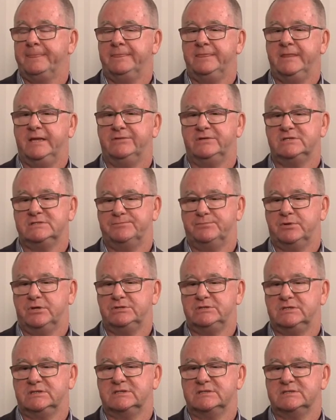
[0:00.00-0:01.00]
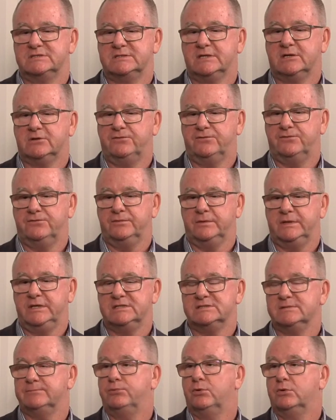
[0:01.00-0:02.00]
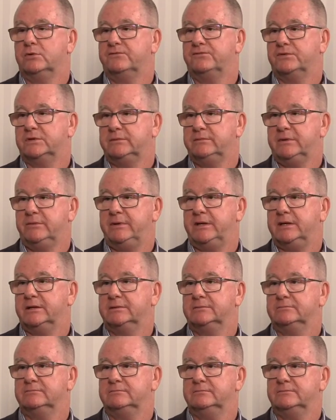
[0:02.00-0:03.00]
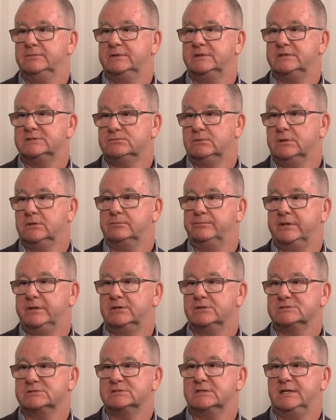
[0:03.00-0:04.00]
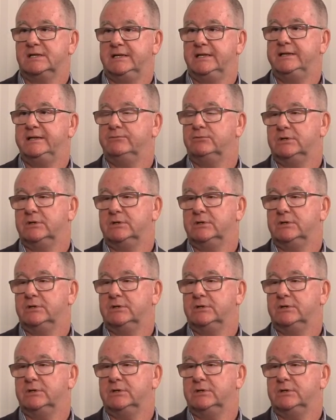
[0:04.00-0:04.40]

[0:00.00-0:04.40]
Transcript: Now this project itself is important for Namibia as well, because clearly it